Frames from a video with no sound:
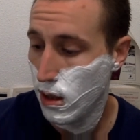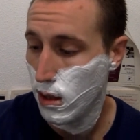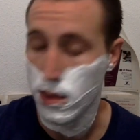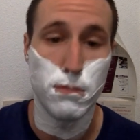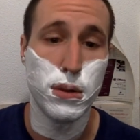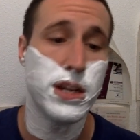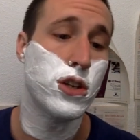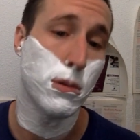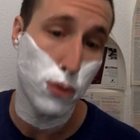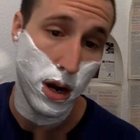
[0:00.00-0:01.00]
the
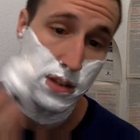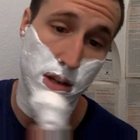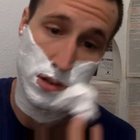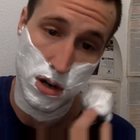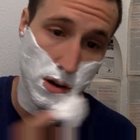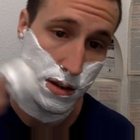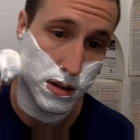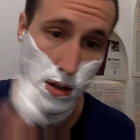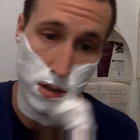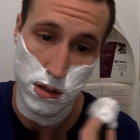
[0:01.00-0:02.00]
bleaching process starting
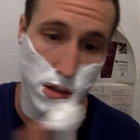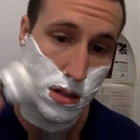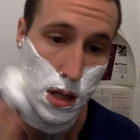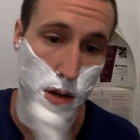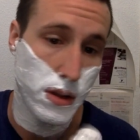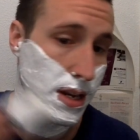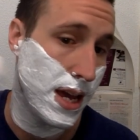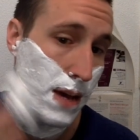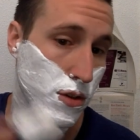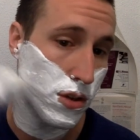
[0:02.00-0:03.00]
to slowly
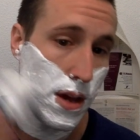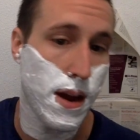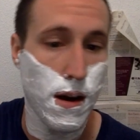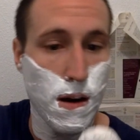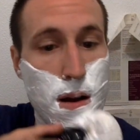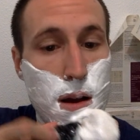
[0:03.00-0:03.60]
damage the hair.